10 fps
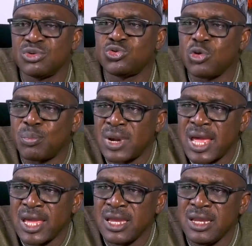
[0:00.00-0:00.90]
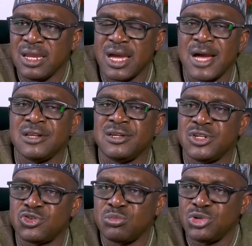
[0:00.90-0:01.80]
supply and
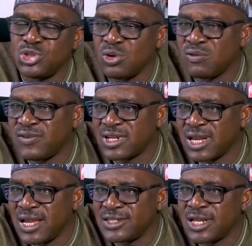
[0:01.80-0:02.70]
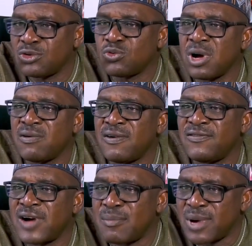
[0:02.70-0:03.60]
distribution of fertilizer to our
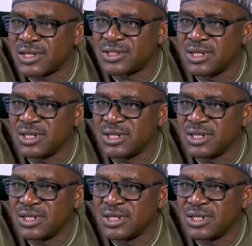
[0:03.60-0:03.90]
farmers,